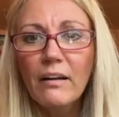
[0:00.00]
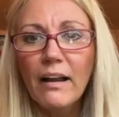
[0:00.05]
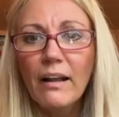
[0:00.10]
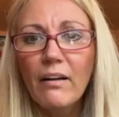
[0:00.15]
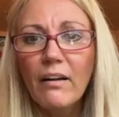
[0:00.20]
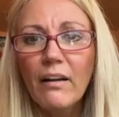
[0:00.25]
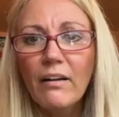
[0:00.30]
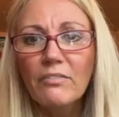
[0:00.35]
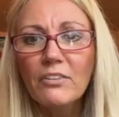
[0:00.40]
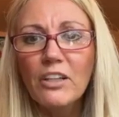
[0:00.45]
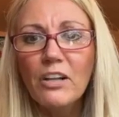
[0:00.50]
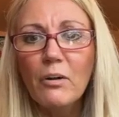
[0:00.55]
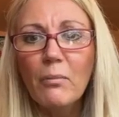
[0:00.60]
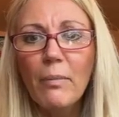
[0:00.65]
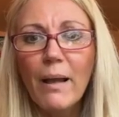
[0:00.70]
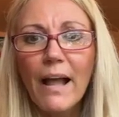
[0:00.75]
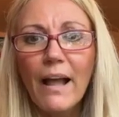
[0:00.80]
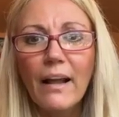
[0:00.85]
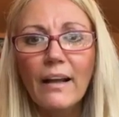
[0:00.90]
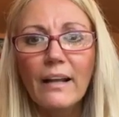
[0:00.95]
more.
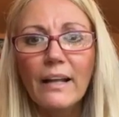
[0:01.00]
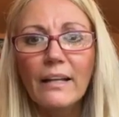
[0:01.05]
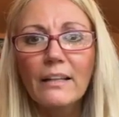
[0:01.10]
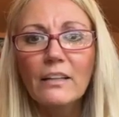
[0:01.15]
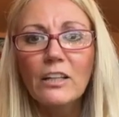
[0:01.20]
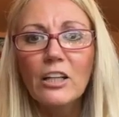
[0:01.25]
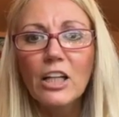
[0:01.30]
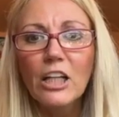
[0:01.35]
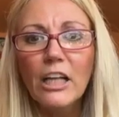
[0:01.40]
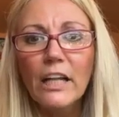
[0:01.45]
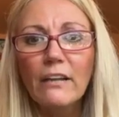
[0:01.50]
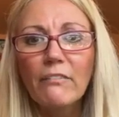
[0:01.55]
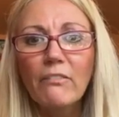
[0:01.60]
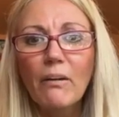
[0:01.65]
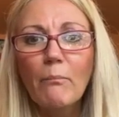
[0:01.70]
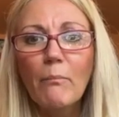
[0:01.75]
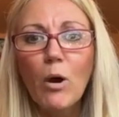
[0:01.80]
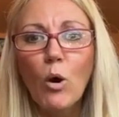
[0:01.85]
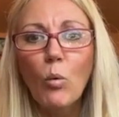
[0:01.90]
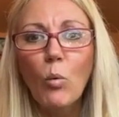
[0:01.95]

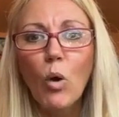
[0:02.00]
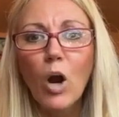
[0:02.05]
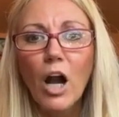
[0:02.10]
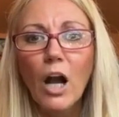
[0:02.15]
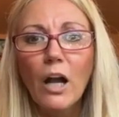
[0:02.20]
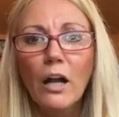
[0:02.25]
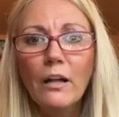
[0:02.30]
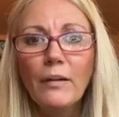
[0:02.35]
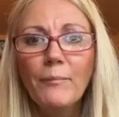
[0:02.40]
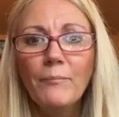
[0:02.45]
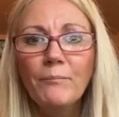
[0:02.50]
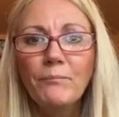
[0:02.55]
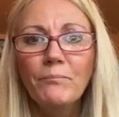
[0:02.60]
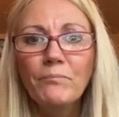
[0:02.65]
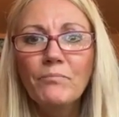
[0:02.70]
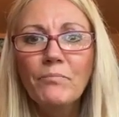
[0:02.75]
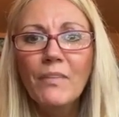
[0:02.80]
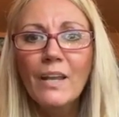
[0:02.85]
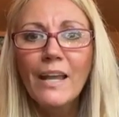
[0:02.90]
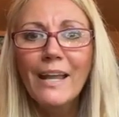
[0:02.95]
Hey, Ken.
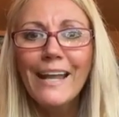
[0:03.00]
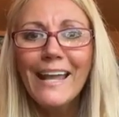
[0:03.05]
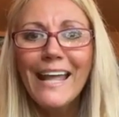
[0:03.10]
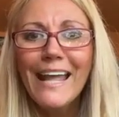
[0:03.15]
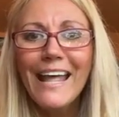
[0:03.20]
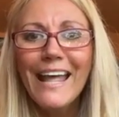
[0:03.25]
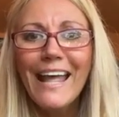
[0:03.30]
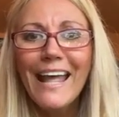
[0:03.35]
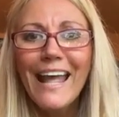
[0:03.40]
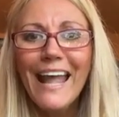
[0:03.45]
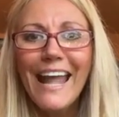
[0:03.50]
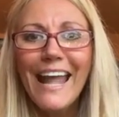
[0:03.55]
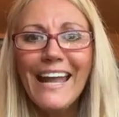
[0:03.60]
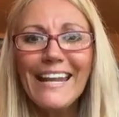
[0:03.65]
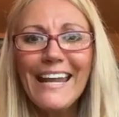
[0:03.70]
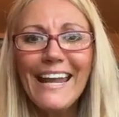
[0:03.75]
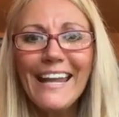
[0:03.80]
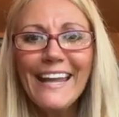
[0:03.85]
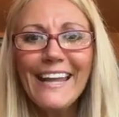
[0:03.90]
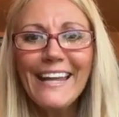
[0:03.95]
Happy St. Patty's
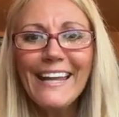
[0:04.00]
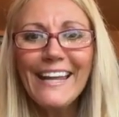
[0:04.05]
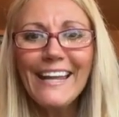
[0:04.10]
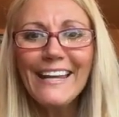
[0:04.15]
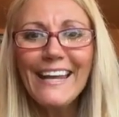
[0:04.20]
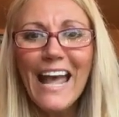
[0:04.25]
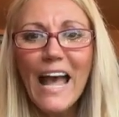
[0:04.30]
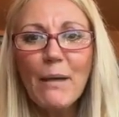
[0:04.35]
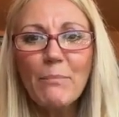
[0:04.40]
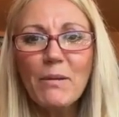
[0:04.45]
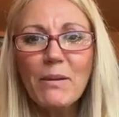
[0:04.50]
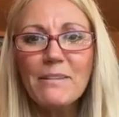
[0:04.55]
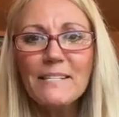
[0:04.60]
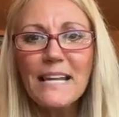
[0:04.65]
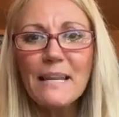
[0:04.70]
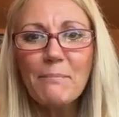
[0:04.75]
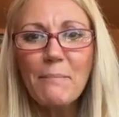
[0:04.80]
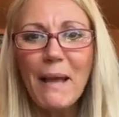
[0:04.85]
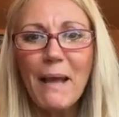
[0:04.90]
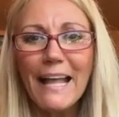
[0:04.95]
Day. I hope you have a wonderful
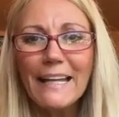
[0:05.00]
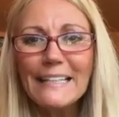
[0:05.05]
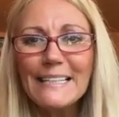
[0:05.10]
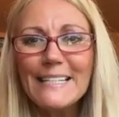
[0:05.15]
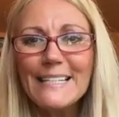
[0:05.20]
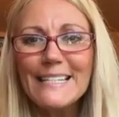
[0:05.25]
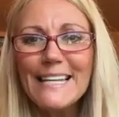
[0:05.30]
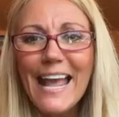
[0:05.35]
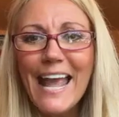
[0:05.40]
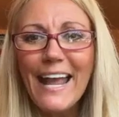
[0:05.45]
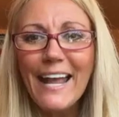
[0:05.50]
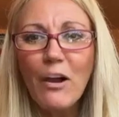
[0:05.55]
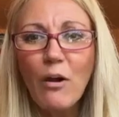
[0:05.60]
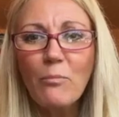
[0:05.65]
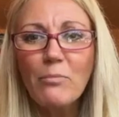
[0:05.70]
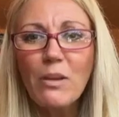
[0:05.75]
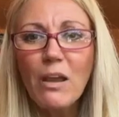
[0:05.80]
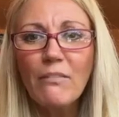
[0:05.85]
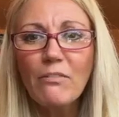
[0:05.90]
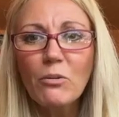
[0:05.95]
day,
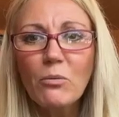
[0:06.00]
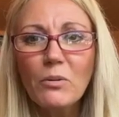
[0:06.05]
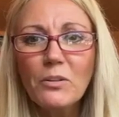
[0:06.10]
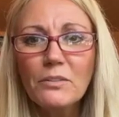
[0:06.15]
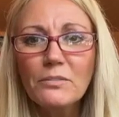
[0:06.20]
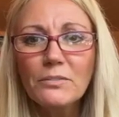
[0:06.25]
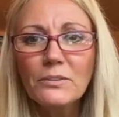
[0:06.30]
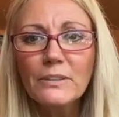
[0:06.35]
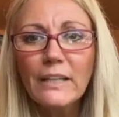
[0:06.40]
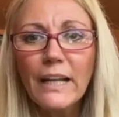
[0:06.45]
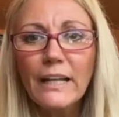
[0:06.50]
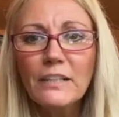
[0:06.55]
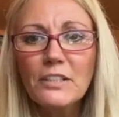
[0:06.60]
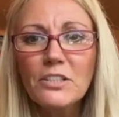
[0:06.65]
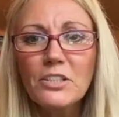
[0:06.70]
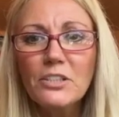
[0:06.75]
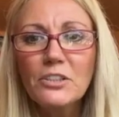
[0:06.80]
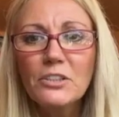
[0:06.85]
too. Oh,